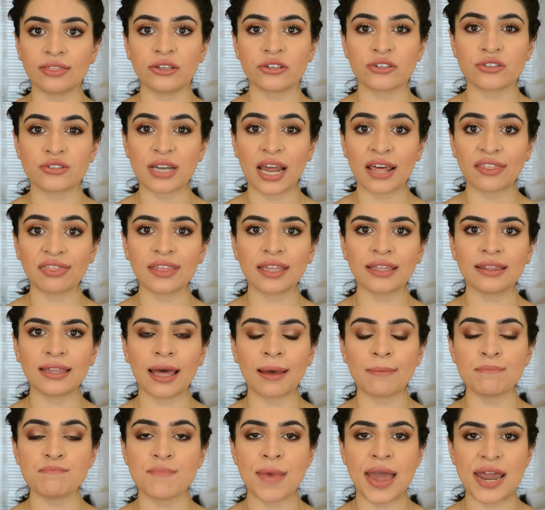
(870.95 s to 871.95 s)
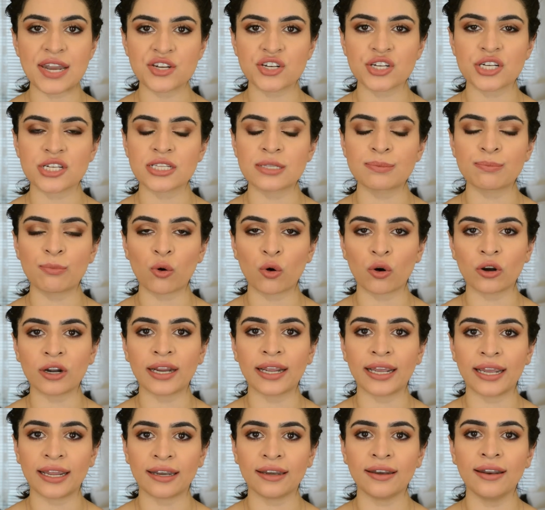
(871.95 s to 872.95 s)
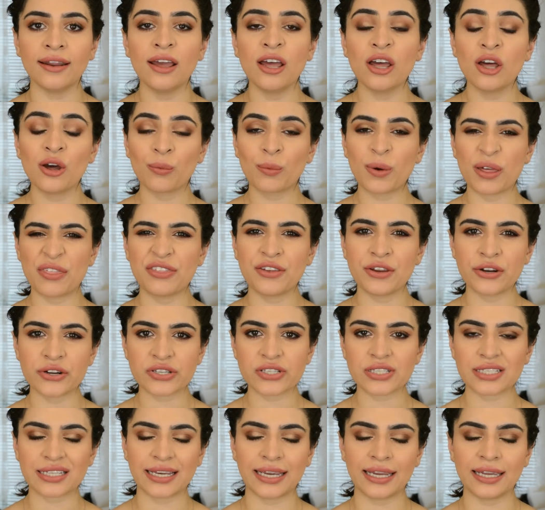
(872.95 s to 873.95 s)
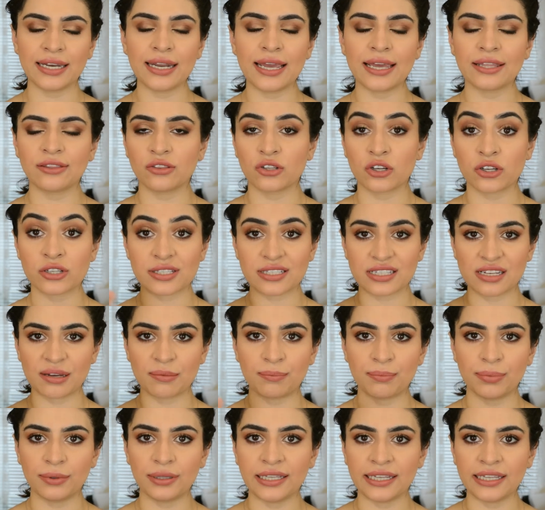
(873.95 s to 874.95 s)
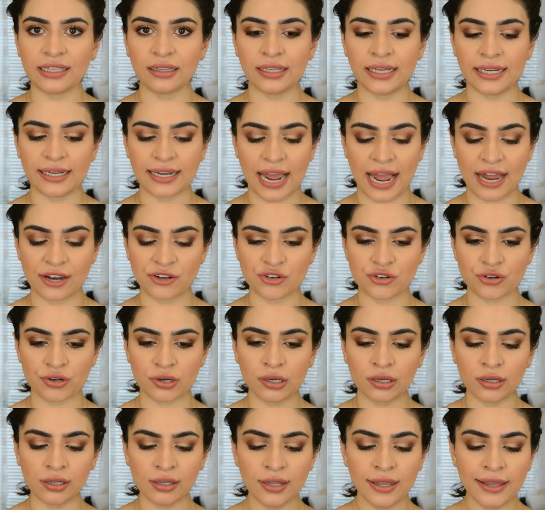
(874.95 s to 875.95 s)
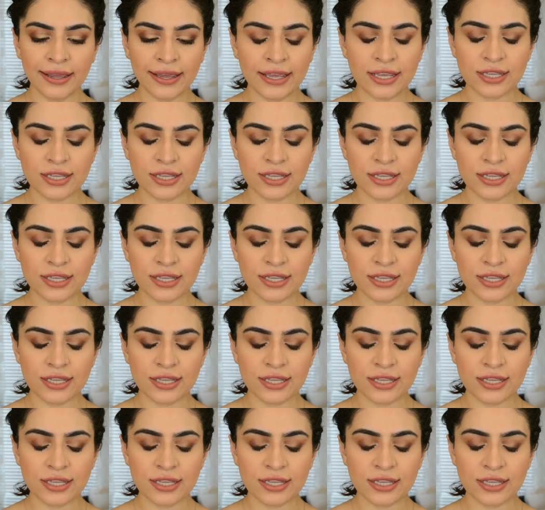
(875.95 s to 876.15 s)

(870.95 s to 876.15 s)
There's nothing that meshes more in with your skin and looks completely natural.